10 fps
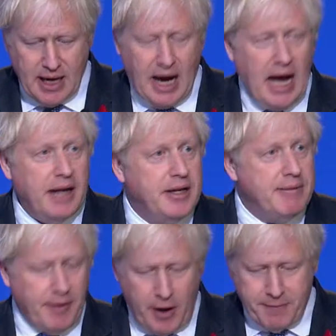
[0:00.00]
And
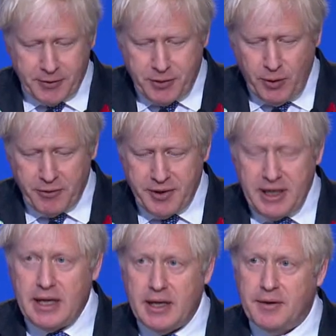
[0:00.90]
even though for 200
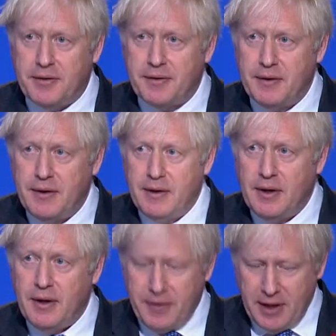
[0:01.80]
years,
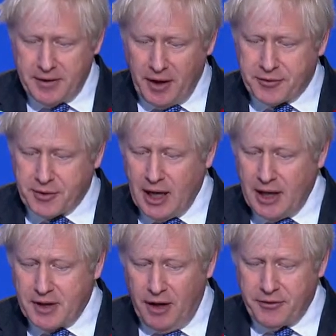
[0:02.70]
the
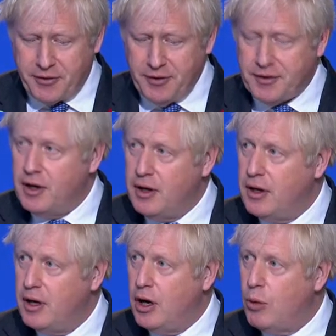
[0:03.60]
industrialized countries
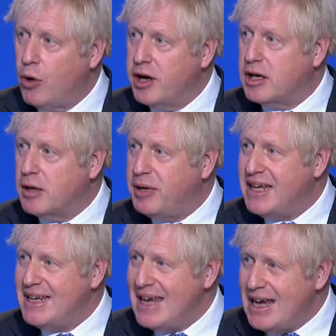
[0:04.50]
were in
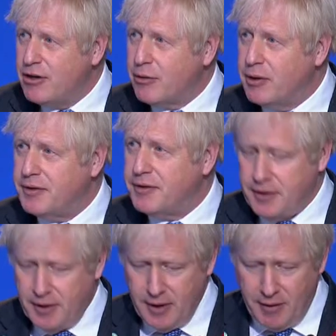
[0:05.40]
complete ignorance
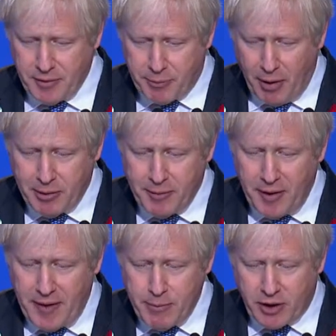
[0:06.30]
of the problem
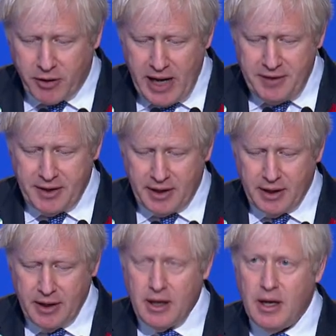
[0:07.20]
that they were creating.
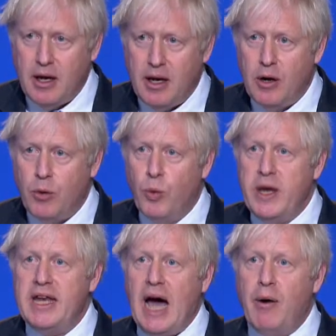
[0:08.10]

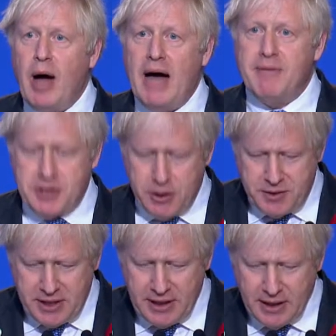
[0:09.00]
We now have a
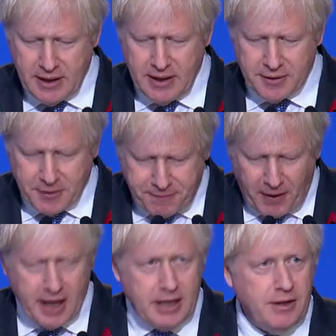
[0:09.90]
duty to
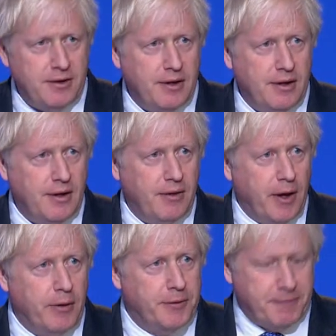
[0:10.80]
find
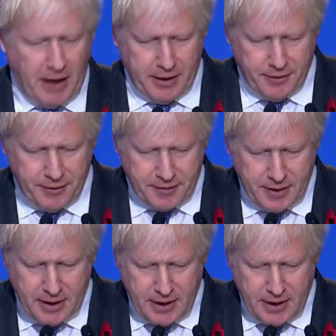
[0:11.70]
those funds.